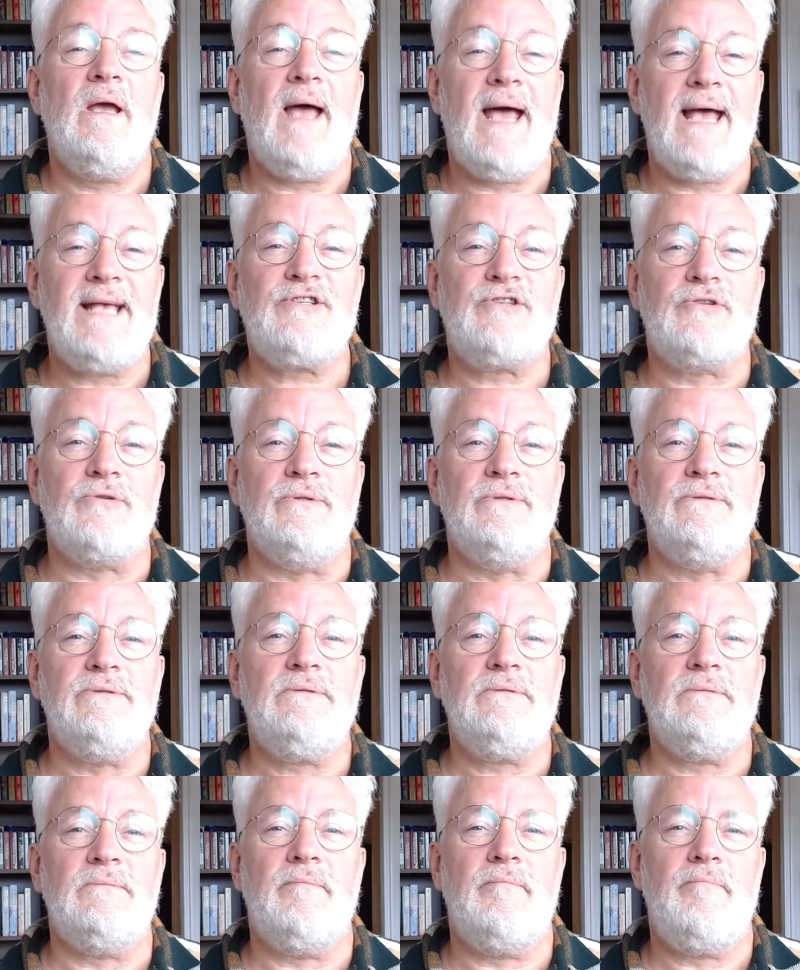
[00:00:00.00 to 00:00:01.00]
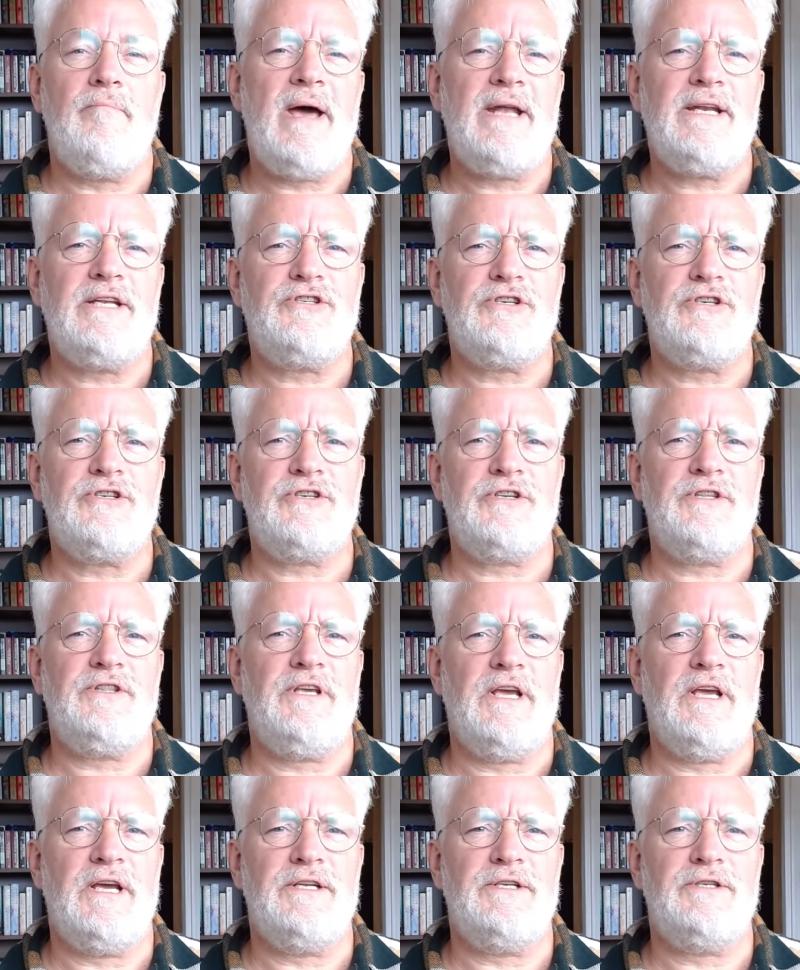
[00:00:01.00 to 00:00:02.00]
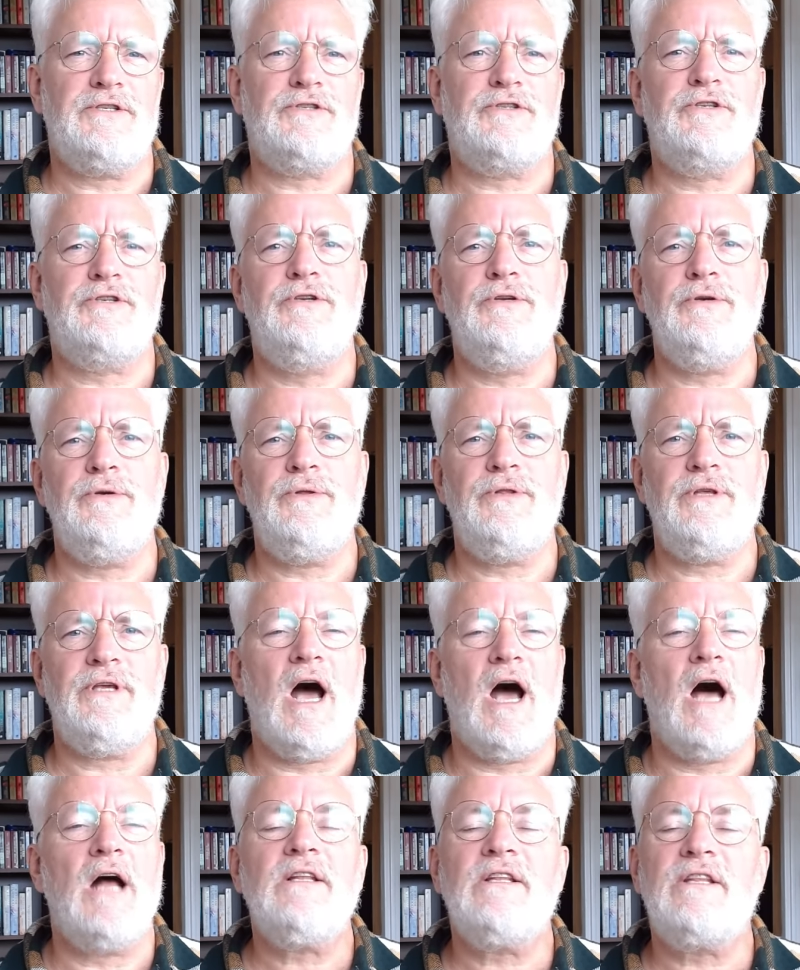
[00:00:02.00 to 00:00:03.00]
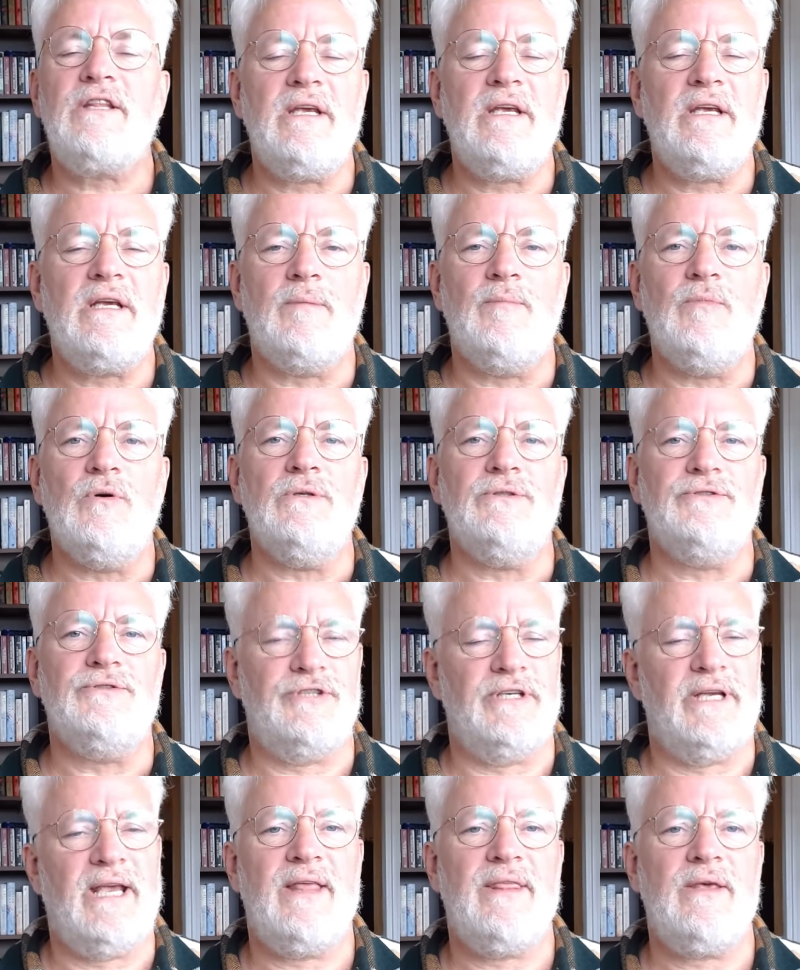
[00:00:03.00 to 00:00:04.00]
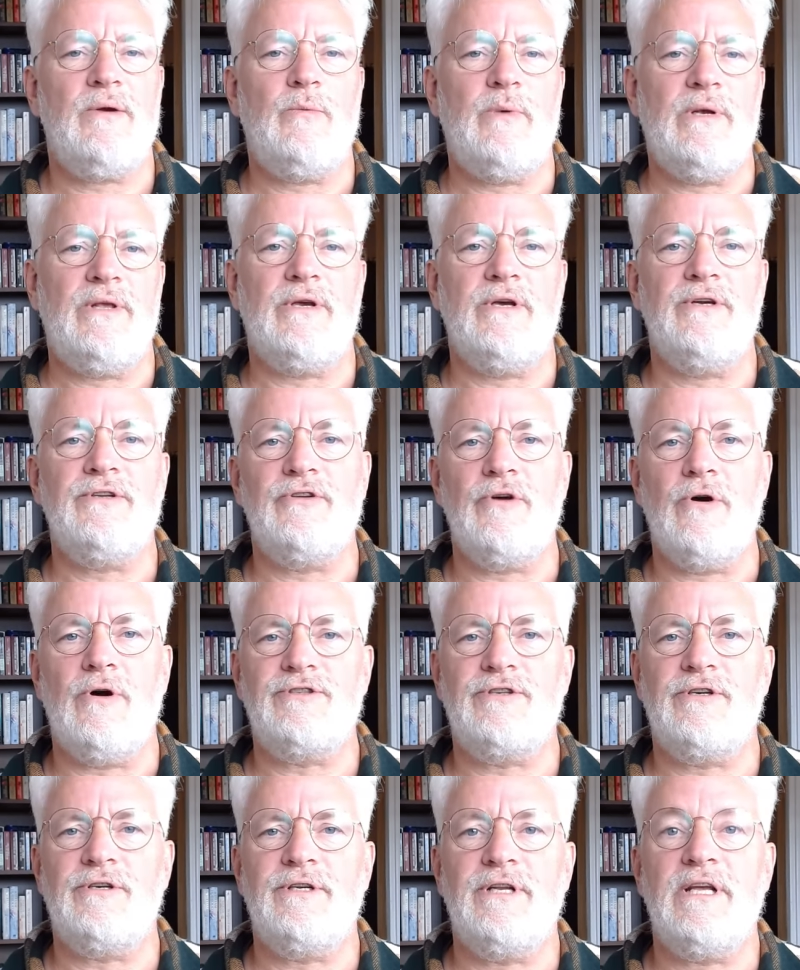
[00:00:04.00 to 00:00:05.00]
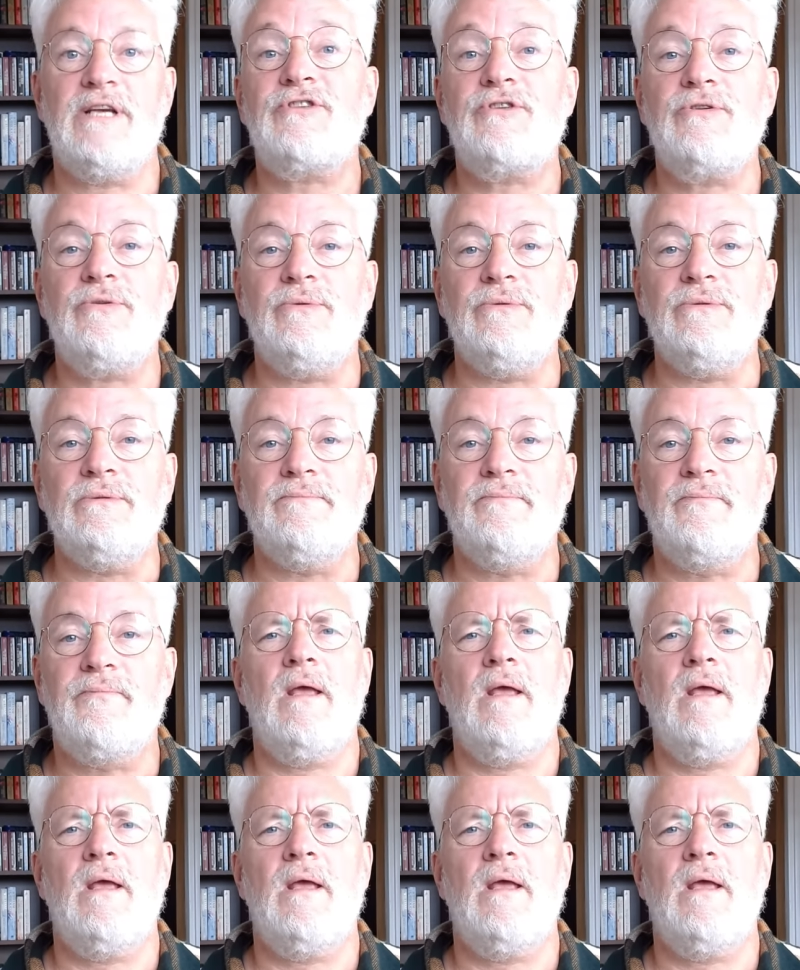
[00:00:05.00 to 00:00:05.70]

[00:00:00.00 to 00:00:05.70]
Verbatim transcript: Asun manages in the end to do the unthinkable together with her daughter Nassun.